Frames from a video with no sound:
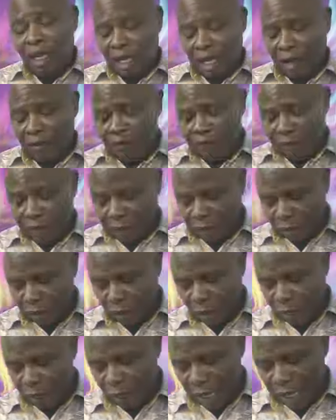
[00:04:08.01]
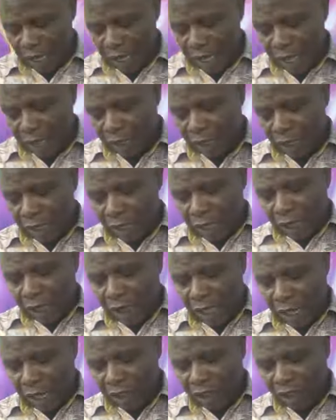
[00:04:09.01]
in verse number 8,
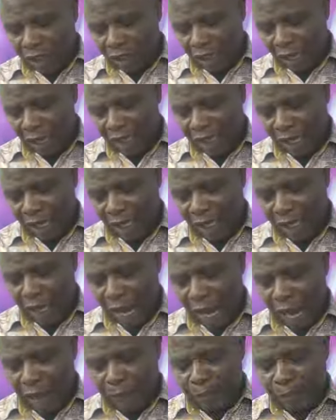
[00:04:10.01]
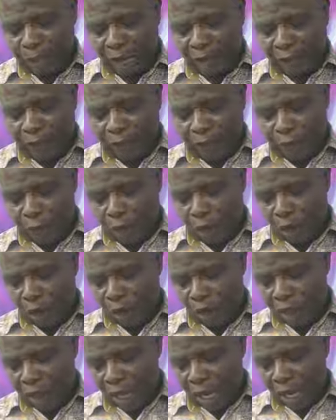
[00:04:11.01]
then shall thy light break
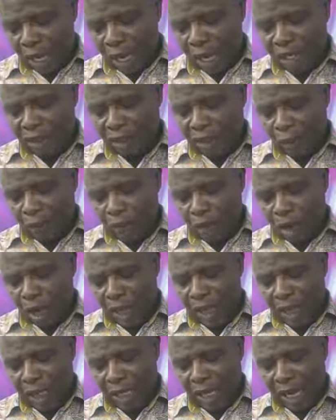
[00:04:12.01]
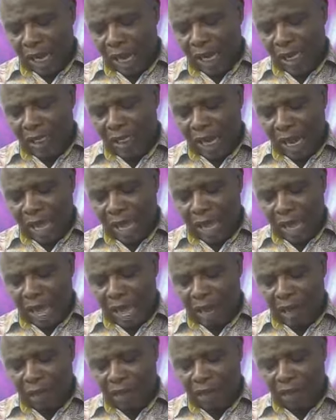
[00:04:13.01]
forth as the morning, and thy
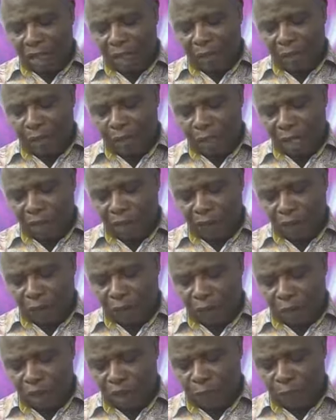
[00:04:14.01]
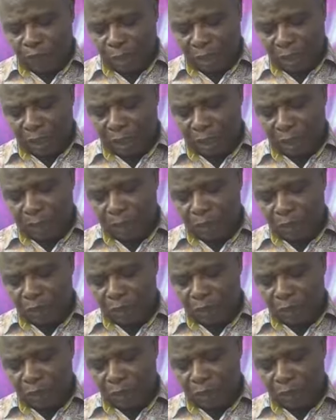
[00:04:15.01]
hell shall bring forth speedily.